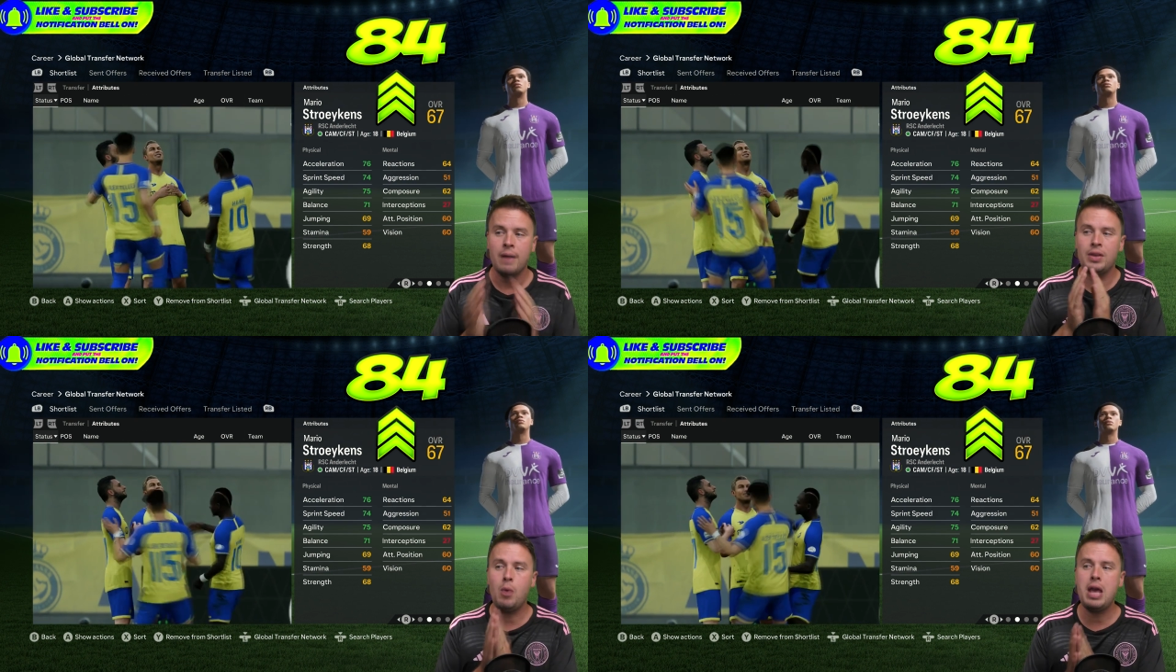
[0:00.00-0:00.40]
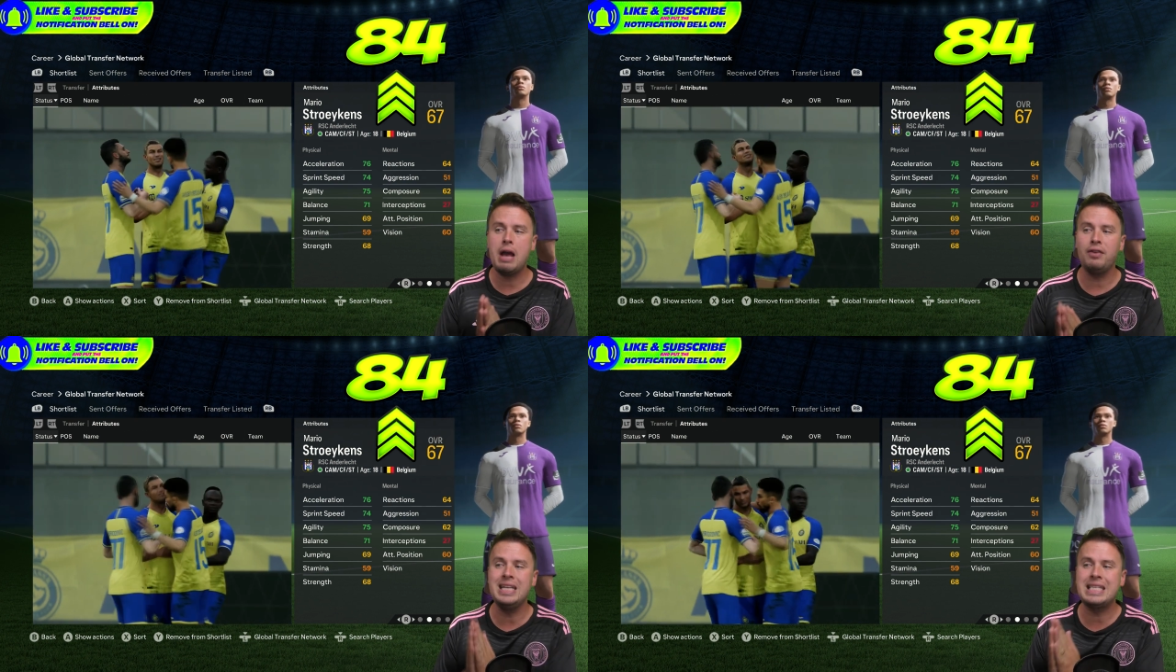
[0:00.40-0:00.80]
Then we
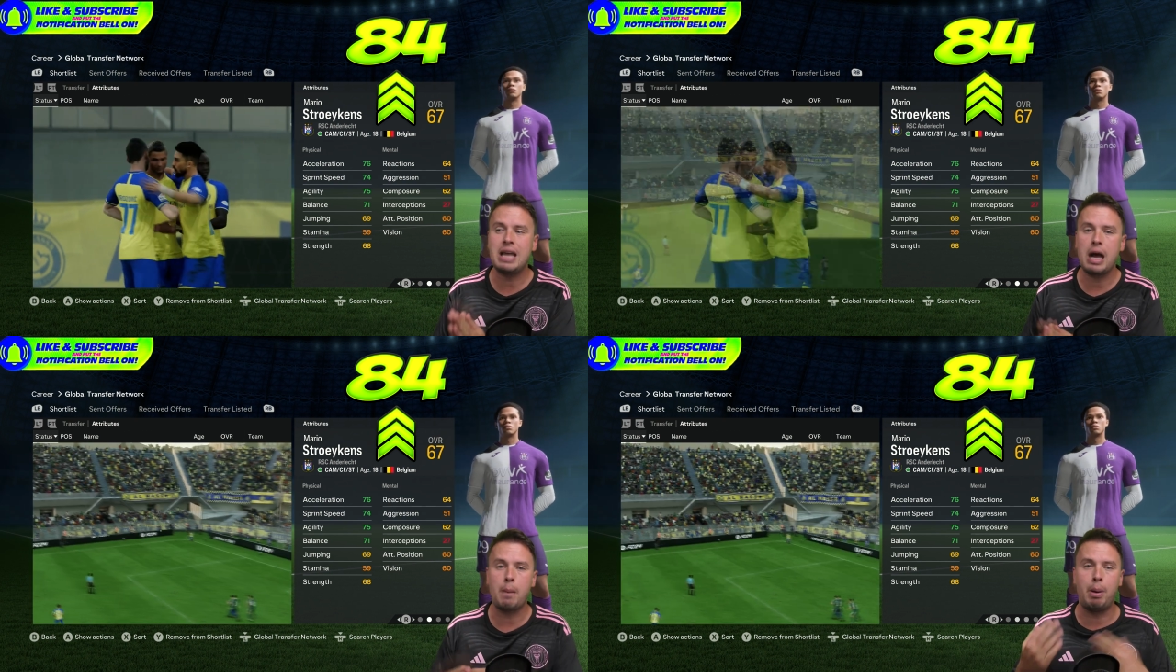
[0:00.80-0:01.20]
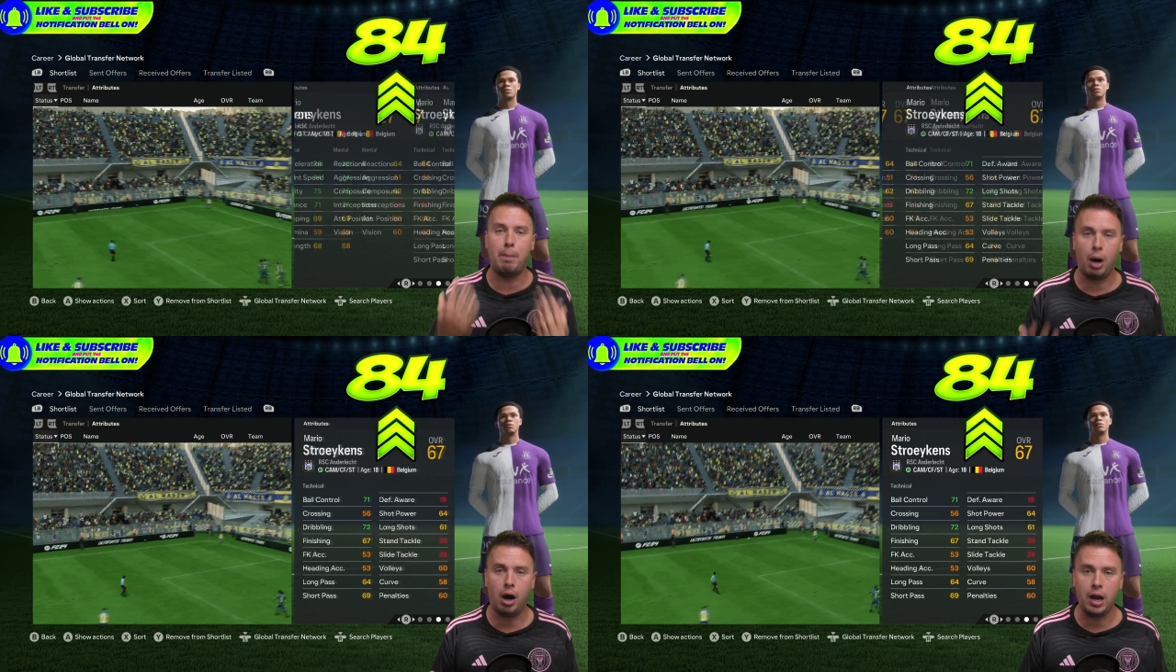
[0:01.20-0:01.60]
have Isaac
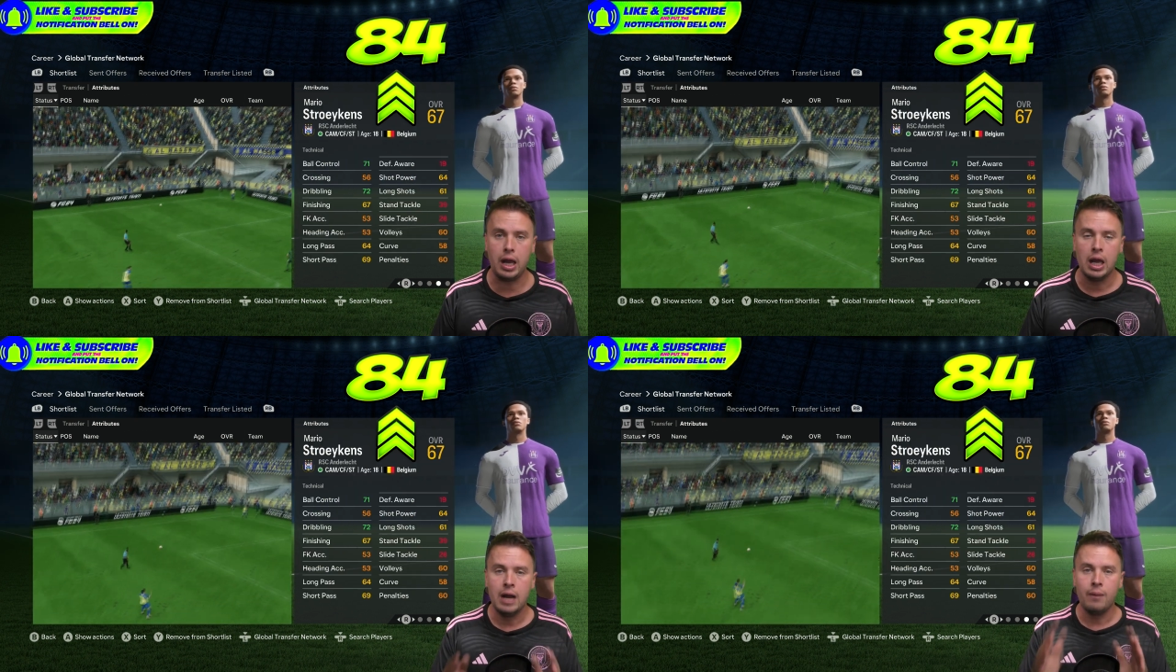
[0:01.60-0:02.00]
Babadi.